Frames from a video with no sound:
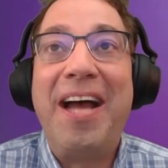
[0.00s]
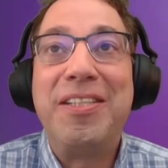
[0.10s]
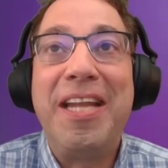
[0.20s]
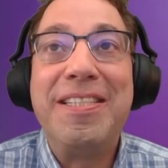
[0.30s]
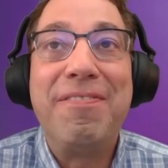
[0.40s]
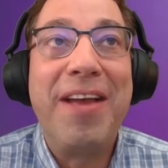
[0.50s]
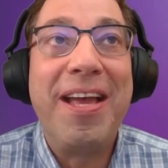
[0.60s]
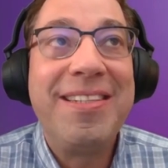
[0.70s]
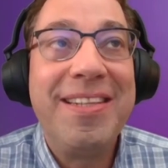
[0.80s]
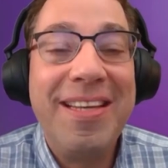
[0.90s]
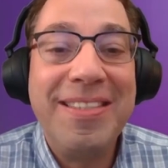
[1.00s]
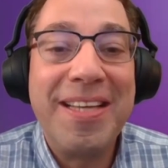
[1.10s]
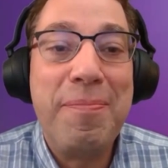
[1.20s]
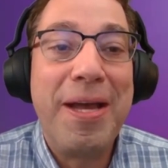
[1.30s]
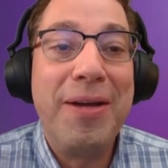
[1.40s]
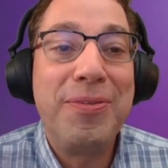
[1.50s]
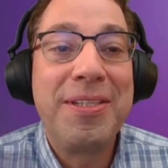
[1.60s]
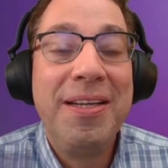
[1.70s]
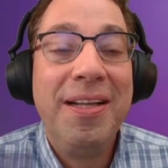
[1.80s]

Today's event is about